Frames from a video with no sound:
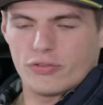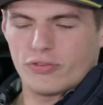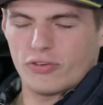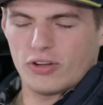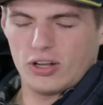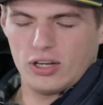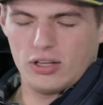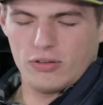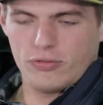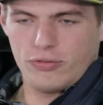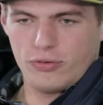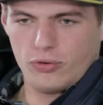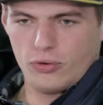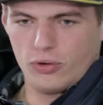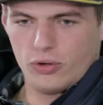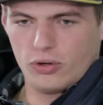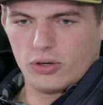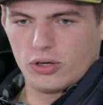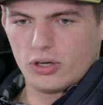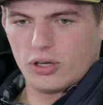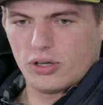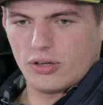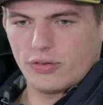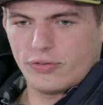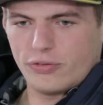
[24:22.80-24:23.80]
fighting
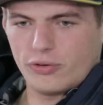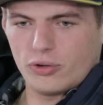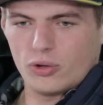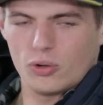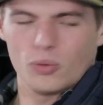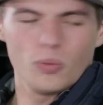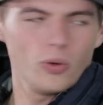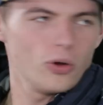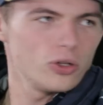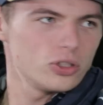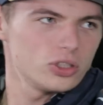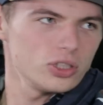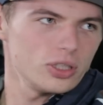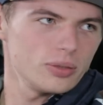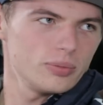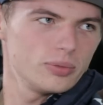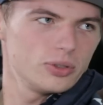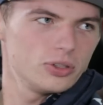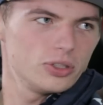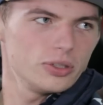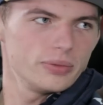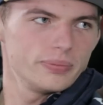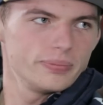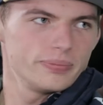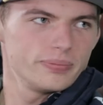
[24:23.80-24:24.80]
for a world
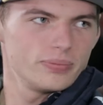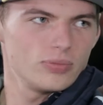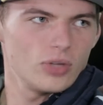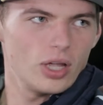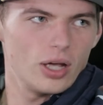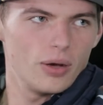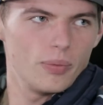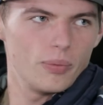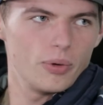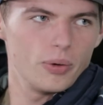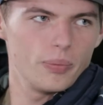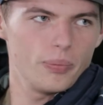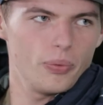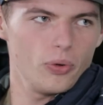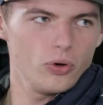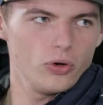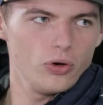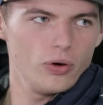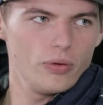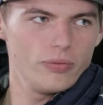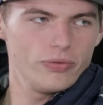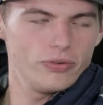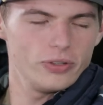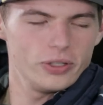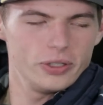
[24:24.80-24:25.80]
championship at one point,
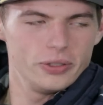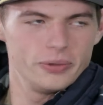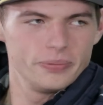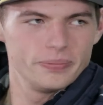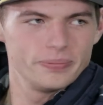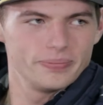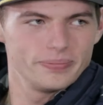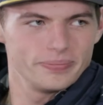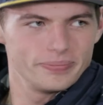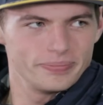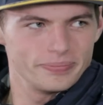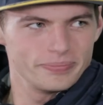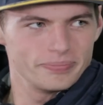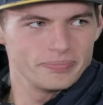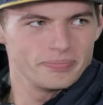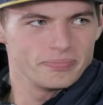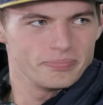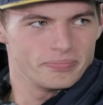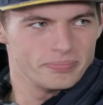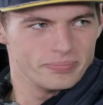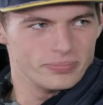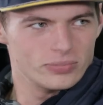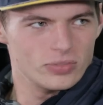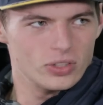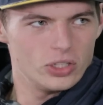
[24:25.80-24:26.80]
hopefully.
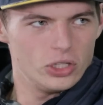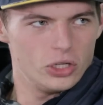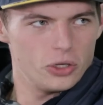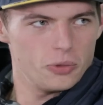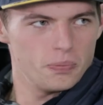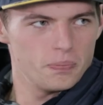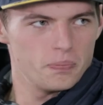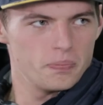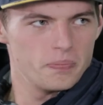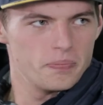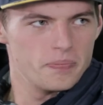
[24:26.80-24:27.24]
You?